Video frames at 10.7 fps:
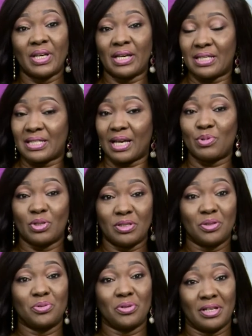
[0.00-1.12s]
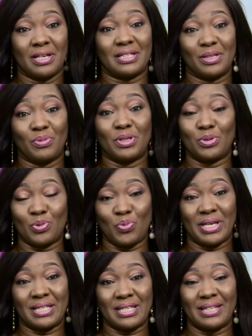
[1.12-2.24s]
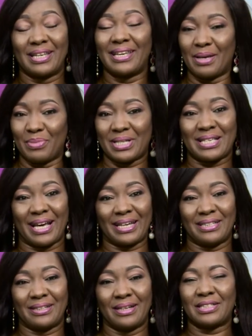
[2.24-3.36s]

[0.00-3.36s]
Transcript: it's time to deal ruthlessly with those weights. Lay them aside.